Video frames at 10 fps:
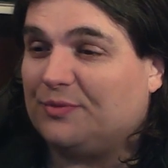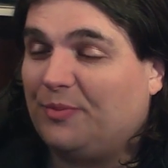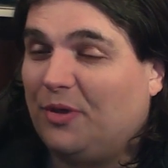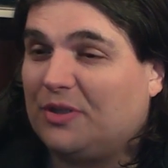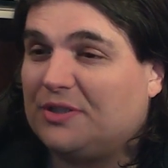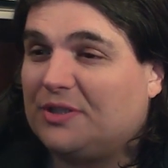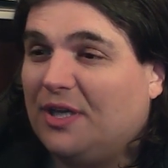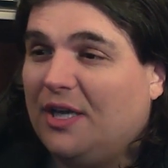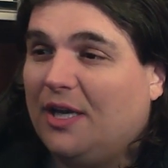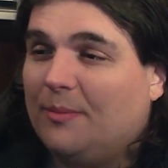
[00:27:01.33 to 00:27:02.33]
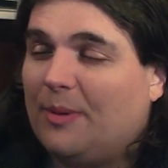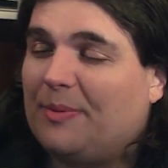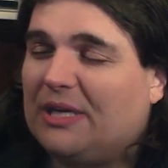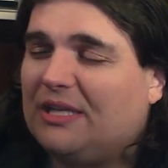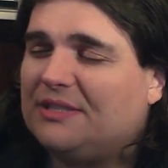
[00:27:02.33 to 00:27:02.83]
books, but
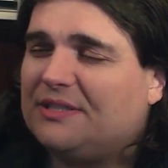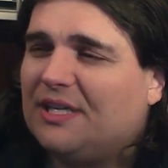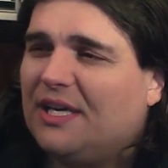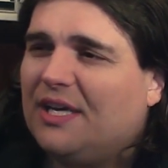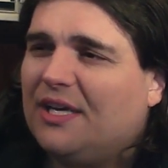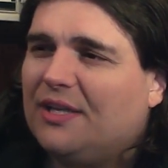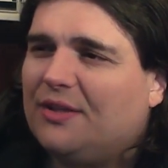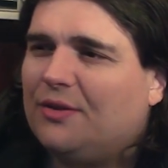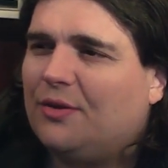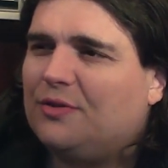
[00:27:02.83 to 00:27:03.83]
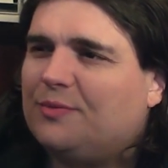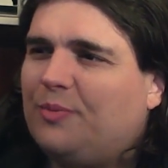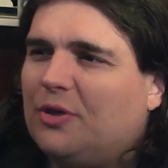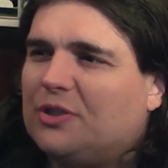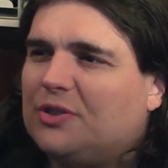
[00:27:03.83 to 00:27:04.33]
because those
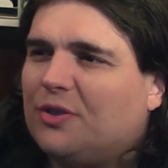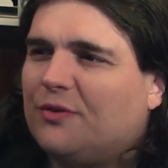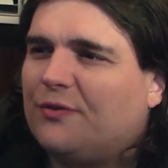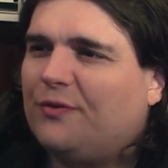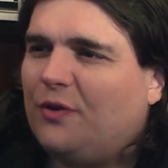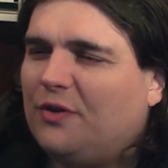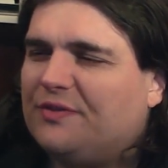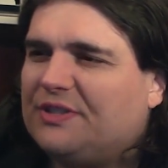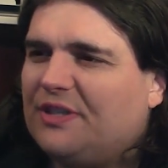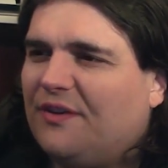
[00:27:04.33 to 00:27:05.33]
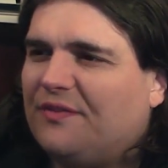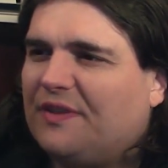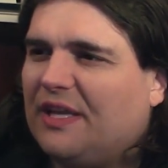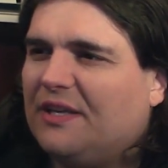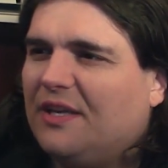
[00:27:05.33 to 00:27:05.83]
books are full of
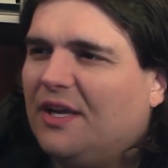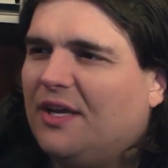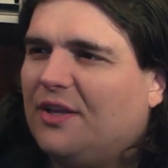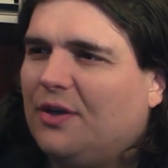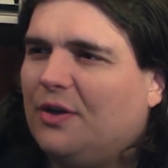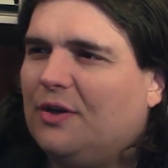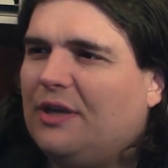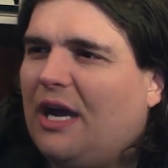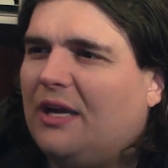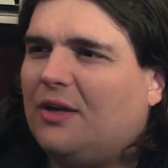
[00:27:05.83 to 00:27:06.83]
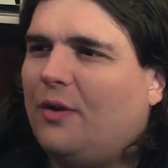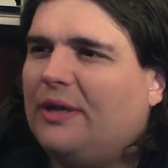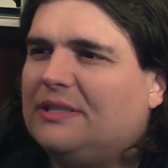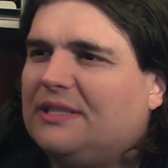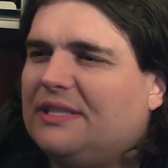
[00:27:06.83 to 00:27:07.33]
stuff that you're not
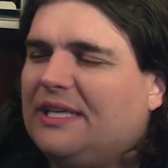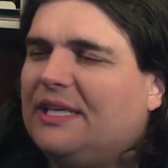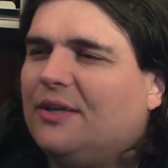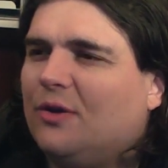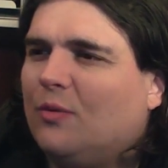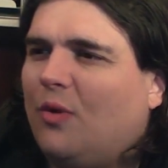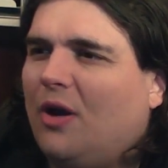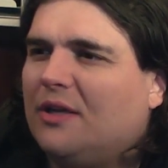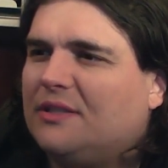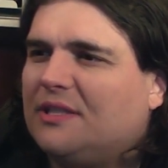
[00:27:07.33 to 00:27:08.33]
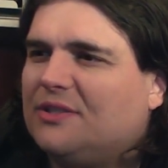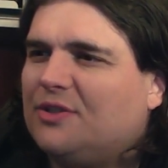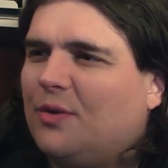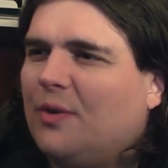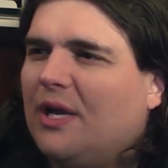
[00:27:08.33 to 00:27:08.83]
going to need or want. And
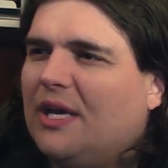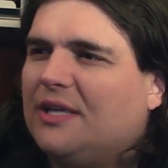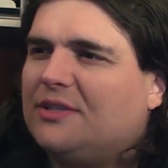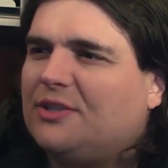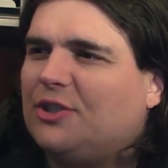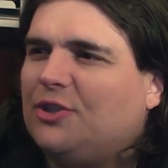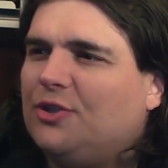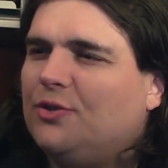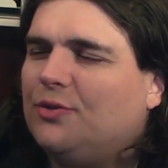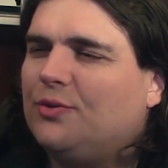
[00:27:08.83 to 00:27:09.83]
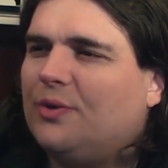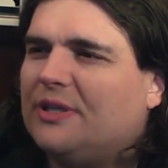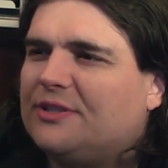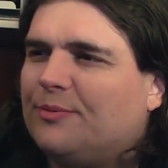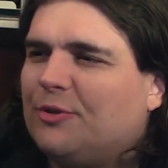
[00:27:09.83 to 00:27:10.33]
so to you,
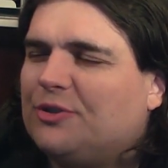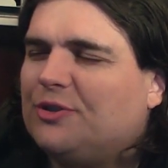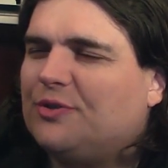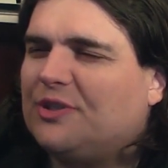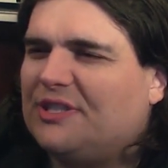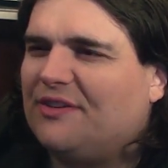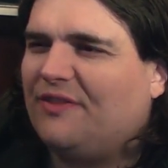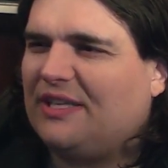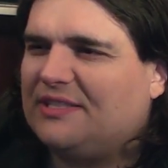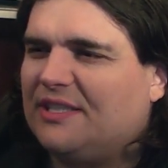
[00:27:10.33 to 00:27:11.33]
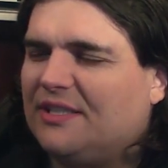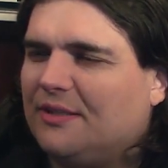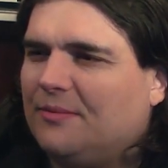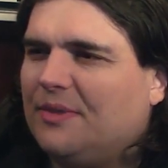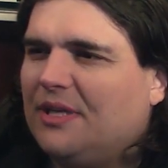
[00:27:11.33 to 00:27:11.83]
as the person who just invested in
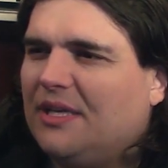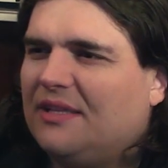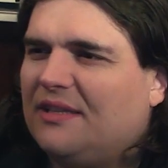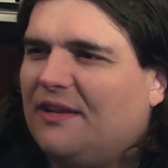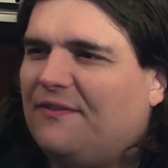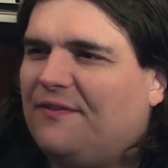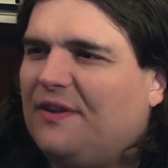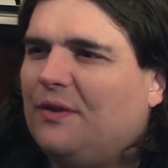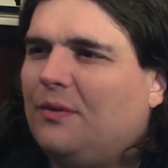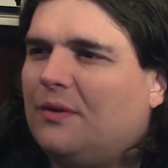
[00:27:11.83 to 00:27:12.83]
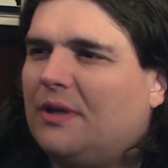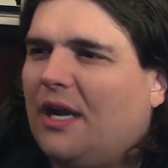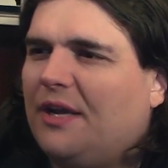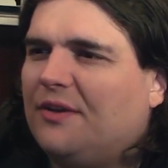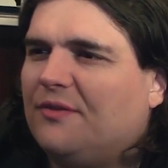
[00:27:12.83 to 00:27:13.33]
them, they feel
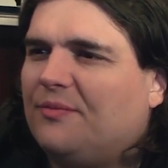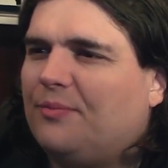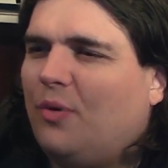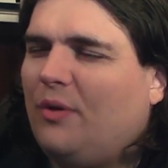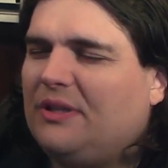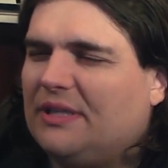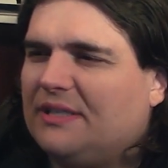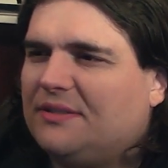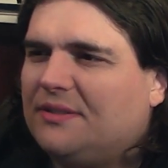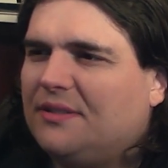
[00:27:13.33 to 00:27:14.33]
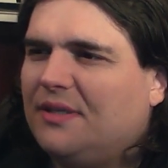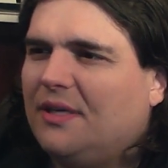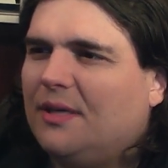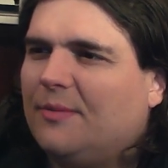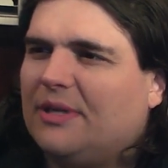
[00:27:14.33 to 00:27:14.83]
kind of pointless
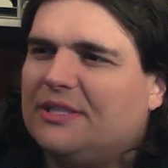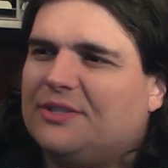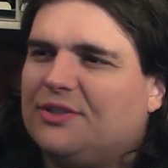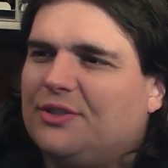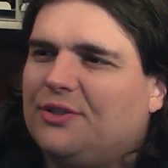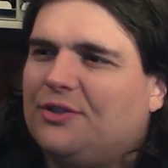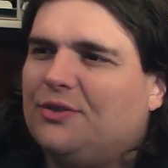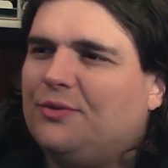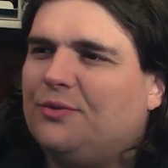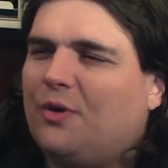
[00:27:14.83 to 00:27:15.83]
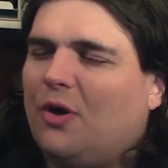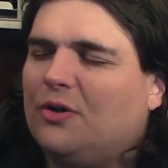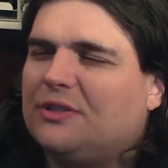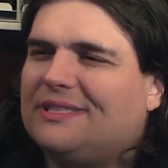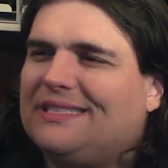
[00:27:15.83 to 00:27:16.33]
because you
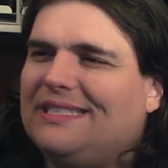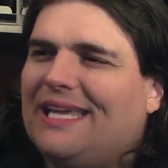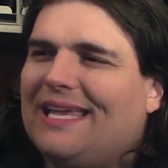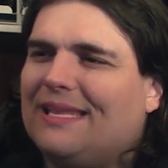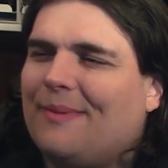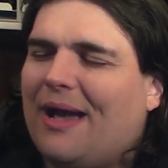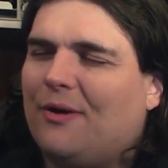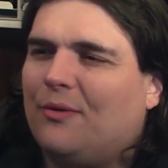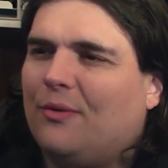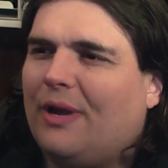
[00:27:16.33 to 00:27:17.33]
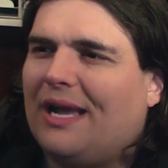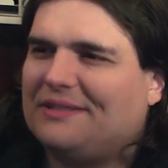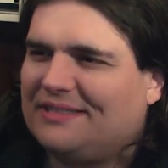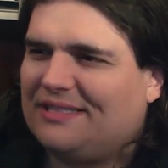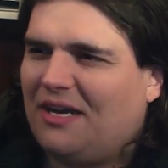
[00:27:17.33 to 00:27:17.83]
aren't seeking them out
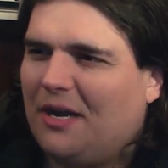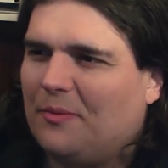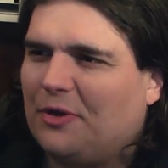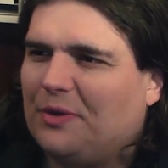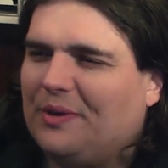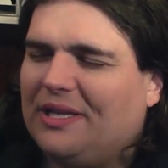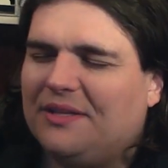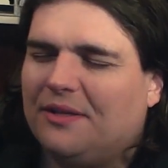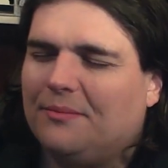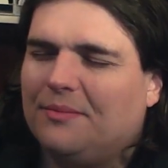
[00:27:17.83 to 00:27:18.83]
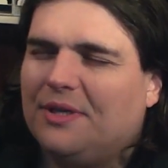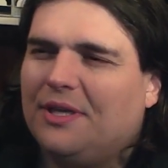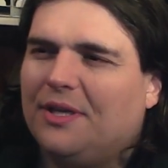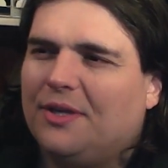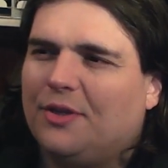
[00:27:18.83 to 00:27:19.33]
at the time where you need them.
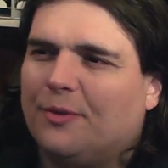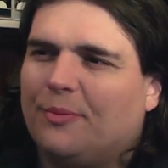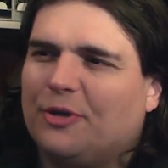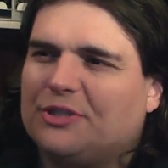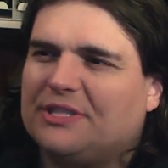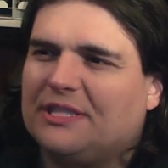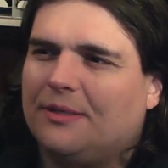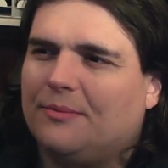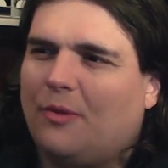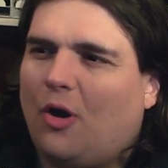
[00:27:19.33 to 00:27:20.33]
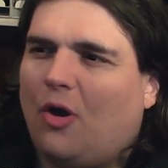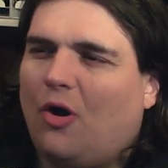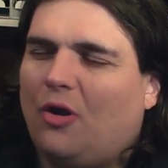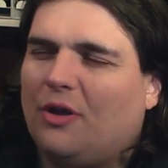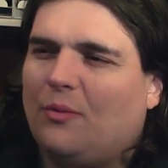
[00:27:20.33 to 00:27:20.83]
You're purchasing them
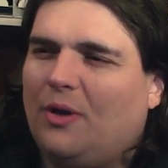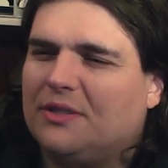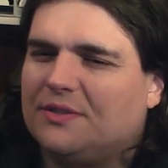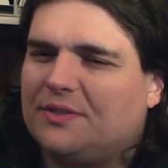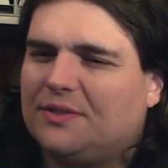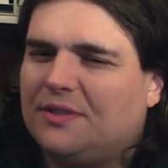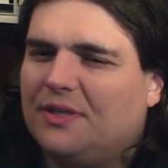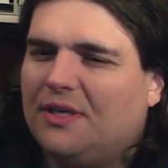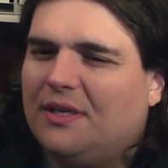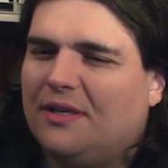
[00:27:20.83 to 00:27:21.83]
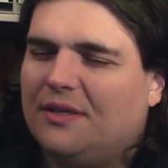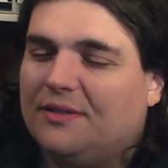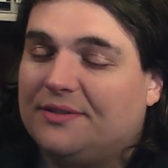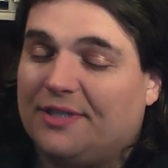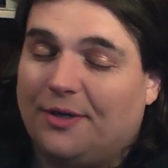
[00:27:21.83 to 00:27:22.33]
all at once.
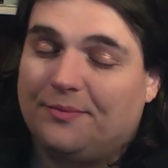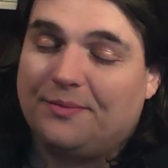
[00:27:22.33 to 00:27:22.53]
So